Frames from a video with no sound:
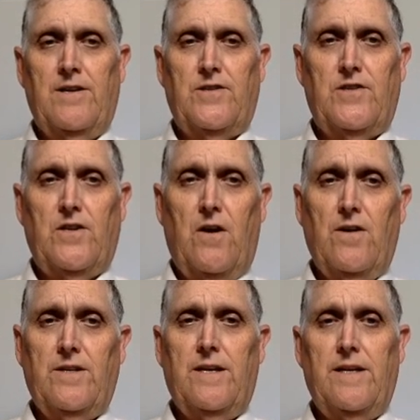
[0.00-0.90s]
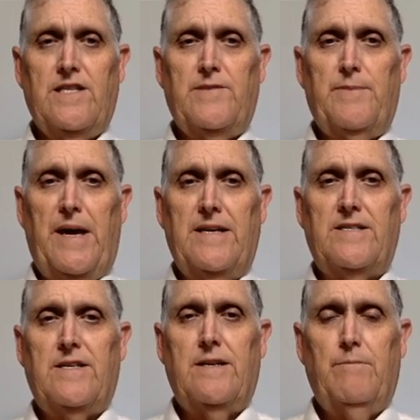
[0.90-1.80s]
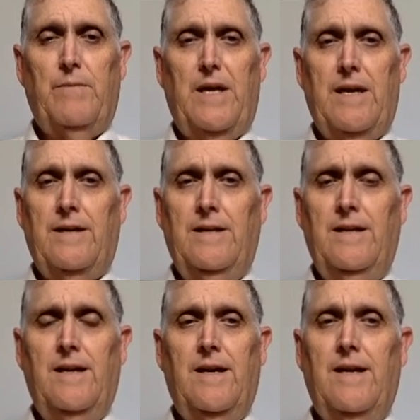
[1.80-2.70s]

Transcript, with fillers: start space pin,